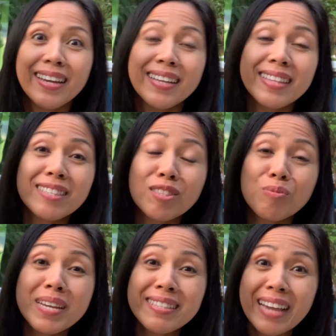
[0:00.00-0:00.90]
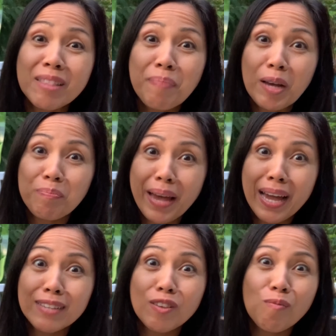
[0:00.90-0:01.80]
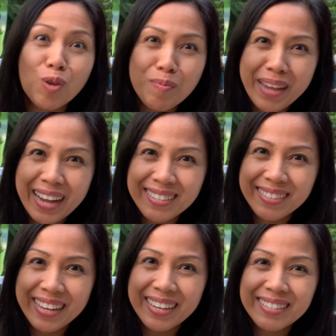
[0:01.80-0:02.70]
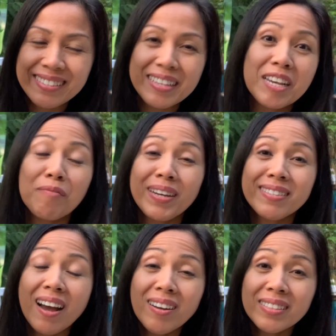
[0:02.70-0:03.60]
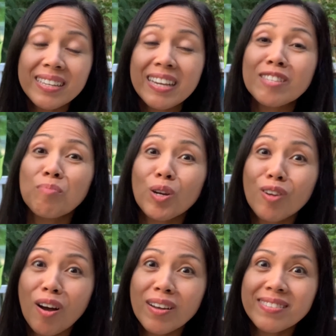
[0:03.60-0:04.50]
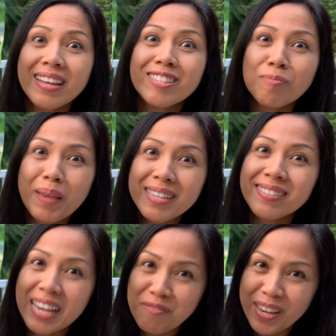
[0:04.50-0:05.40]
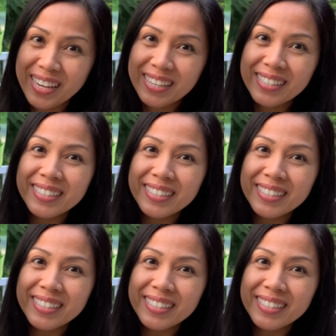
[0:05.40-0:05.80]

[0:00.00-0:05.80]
That's 3 10-pound bags of worm castings. Vitality is more cost and space-saving.